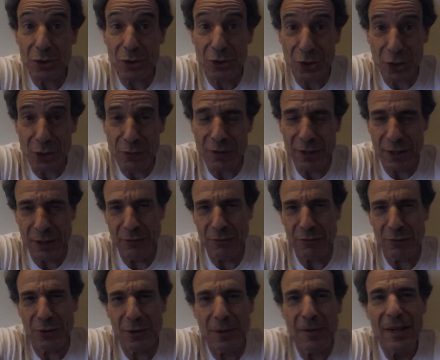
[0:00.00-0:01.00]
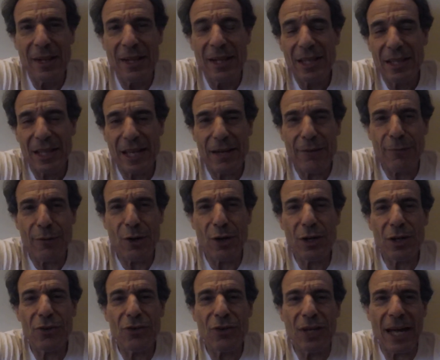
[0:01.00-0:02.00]
conservatives. Like,
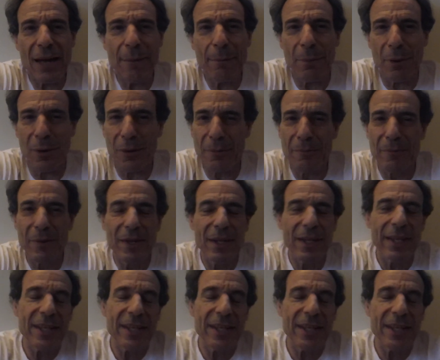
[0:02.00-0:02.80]
for example,